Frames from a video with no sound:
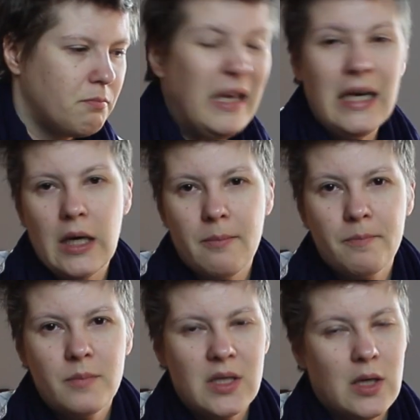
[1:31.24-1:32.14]
medium.
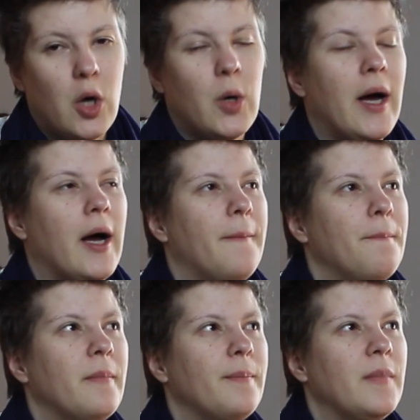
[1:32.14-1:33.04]
So
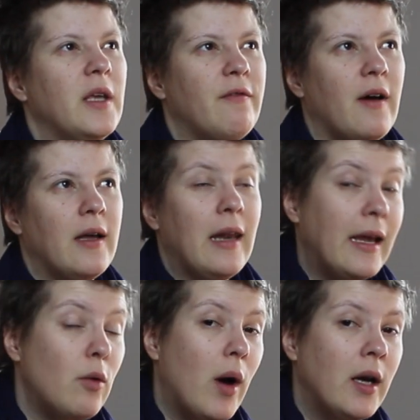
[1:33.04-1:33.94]
if I
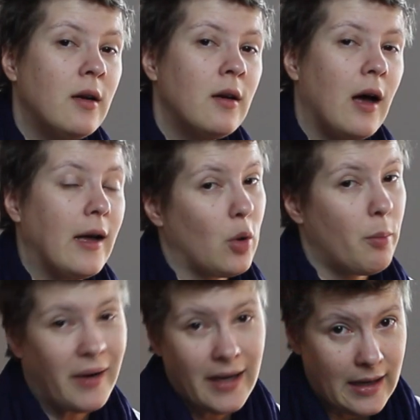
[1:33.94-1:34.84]
like one, I
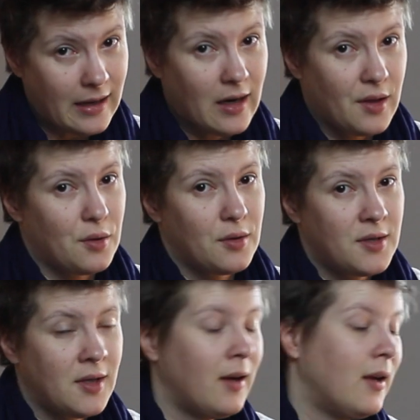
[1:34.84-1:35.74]
don't buy any
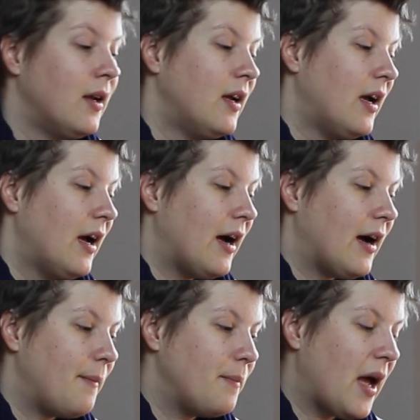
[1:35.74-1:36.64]
others.
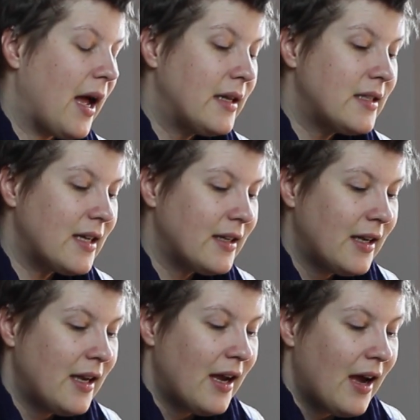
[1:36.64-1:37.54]
And
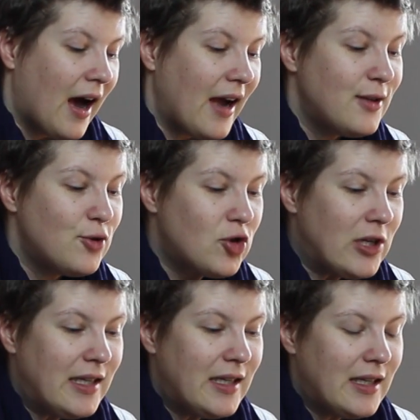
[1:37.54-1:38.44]
I
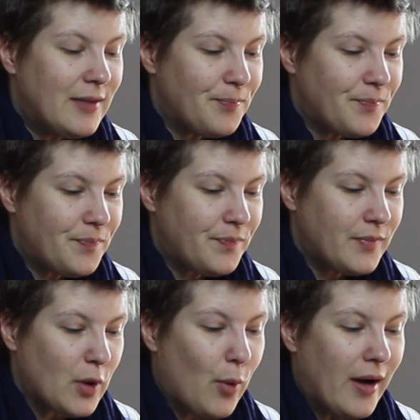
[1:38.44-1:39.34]
usually,
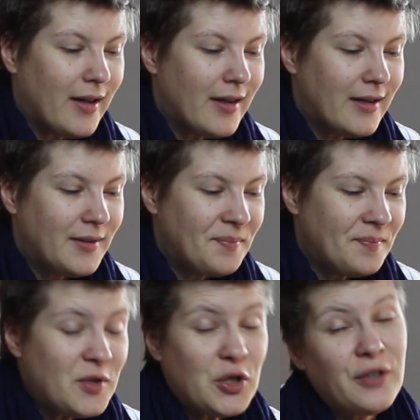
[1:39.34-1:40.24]

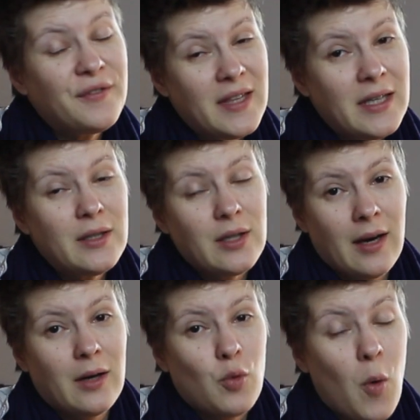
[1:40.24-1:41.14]
surf the
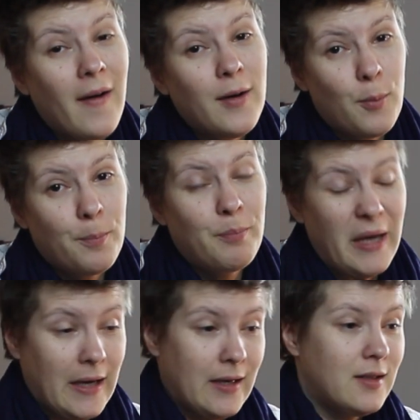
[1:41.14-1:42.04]
internet quite a
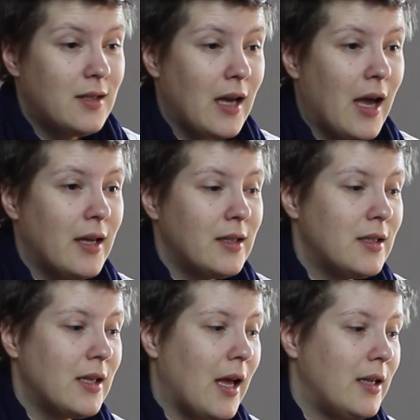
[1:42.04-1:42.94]
bit
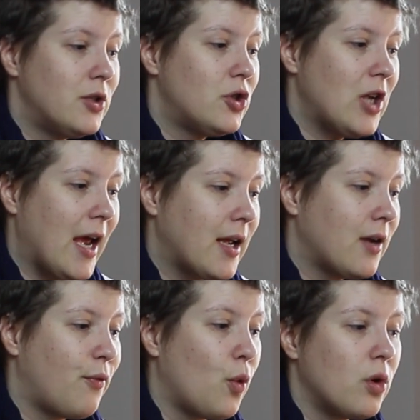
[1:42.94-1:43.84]
and
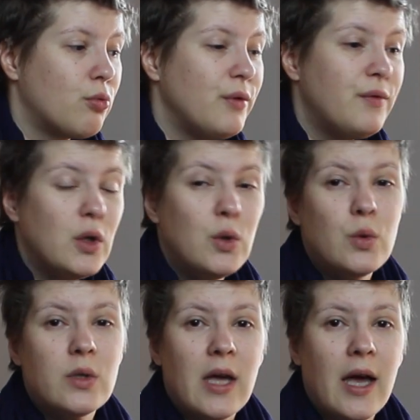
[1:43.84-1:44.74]
check for
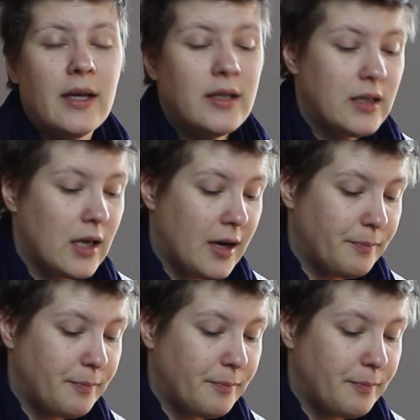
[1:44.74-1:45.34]
reviews and